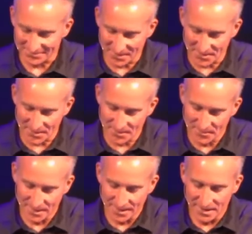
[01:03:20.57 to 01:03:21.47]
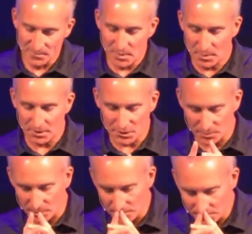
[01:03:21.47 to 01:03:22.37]
All right. Be
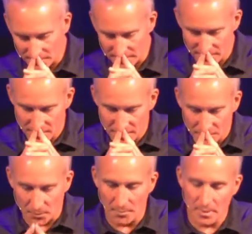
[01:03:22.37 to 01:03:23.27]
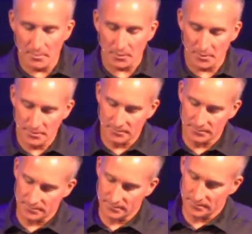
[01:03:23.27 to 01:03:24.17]
peaceable, okay? Remember
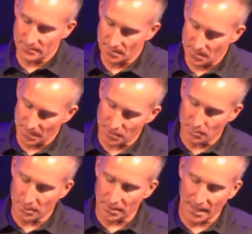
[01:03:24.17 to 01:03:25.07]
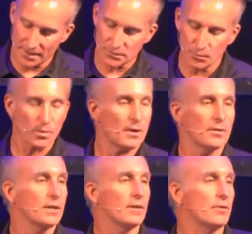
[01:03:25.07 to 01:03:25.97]
that you bring gas or water
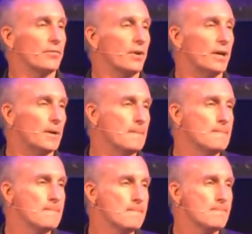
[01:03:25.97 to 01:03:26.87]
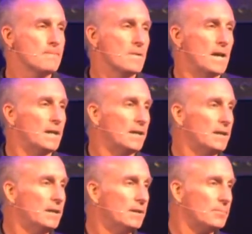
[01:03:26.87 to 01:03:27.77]
to every fire. In
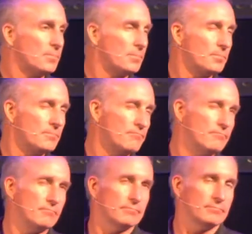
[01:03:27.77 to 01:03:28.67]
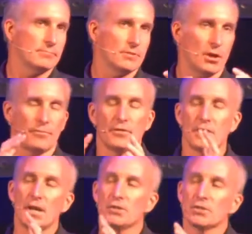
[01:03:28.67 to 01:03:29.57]
any
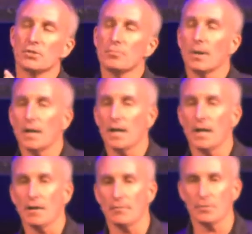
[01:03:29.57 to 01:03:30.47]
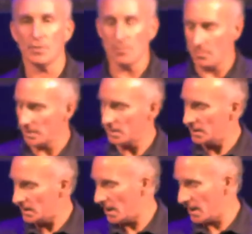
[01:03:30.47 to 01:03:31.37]
confrontation you might have, you have a bucket of
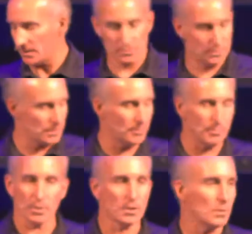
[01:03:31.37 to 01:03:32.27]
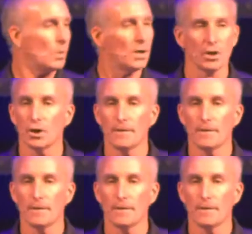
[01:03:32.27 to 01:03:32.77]
gas and you have a bucket of water